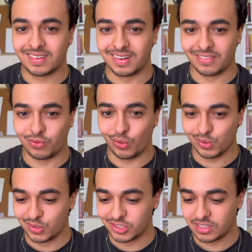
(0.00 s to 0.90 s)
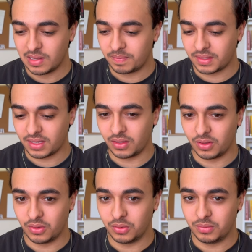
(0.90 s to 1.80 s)
Creating folders
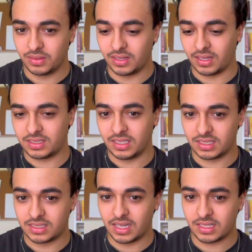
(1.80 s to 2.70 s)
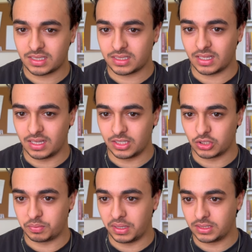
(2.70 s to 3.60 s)
globe dot tsx, and let's
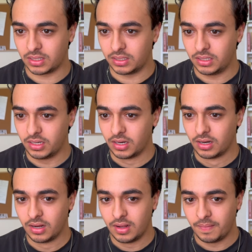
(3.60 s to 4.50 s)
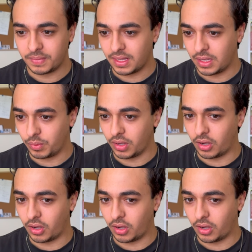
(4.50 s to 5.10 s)
just paste it in here. And we